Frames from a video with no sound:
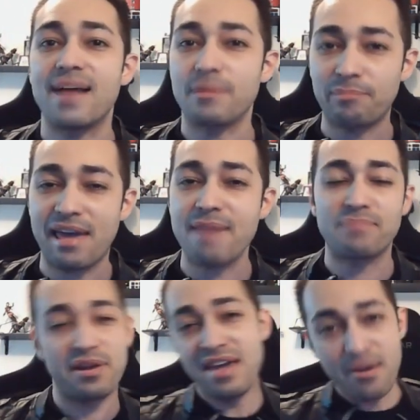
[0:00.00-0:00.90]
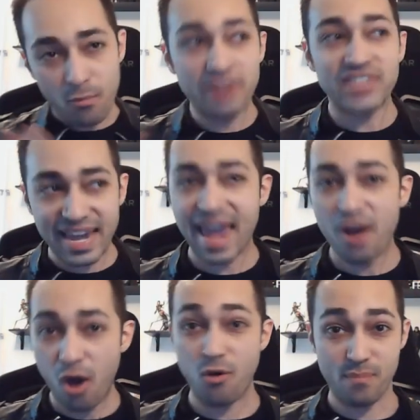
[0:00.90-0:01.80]
to play it. But once I get
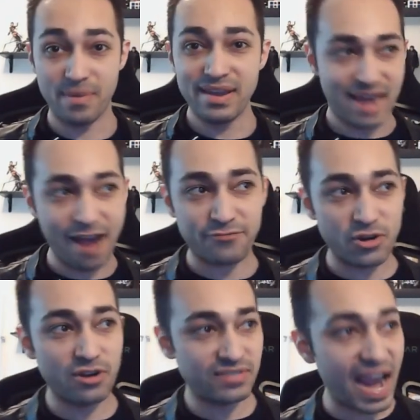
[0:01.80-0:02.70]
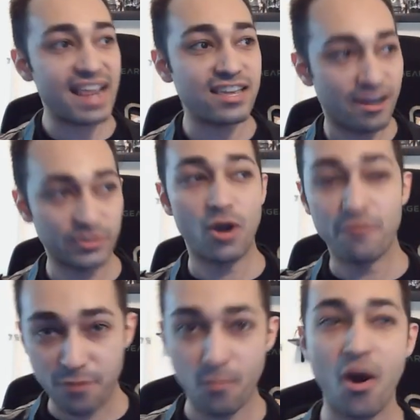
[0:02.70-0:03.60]
home, after daddy comes home
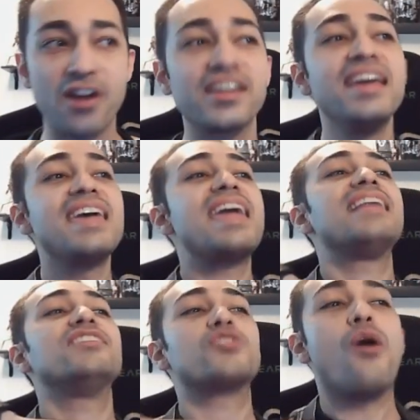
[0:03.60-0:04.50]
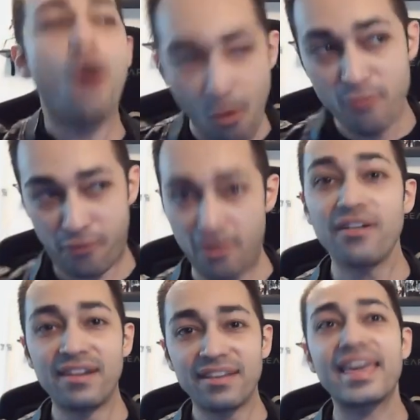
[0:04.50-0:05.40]
from work, it is over,
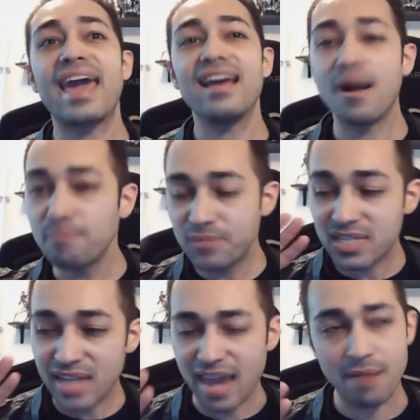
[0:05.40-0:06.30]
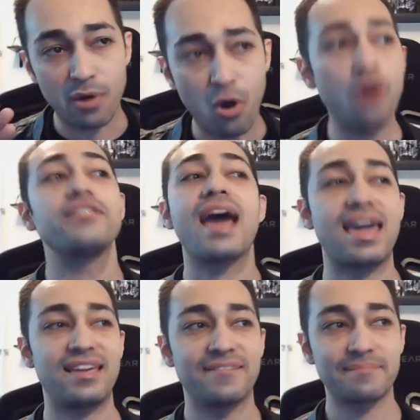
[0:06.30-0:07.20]
okay? I'm staying up all
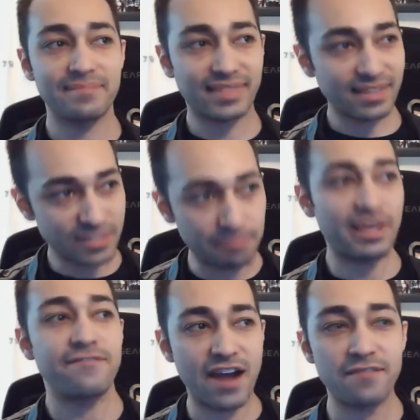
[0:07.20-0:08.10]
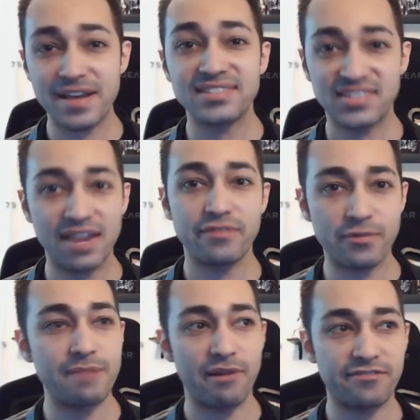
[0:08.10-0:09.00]
night to play Final Fantasy seven
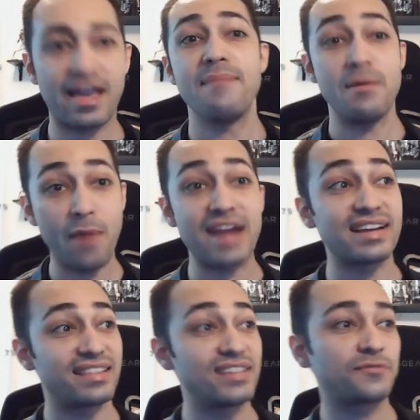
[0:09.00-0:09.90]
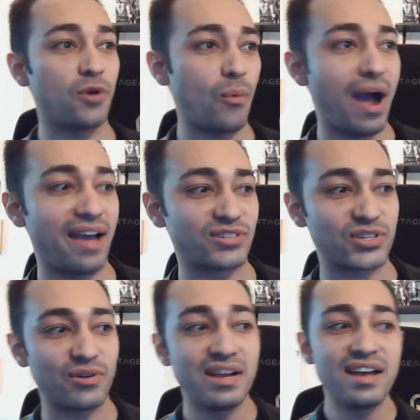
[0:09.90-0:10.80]
Rebirth. I've been waiting on this for a while,
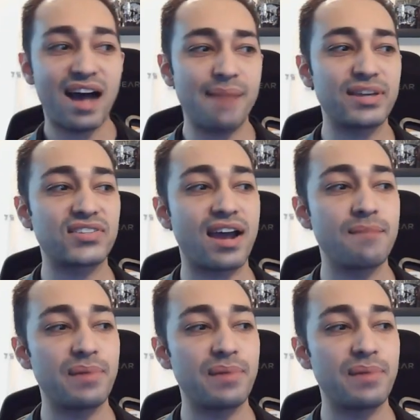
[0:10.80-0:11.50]
so I'm excited. But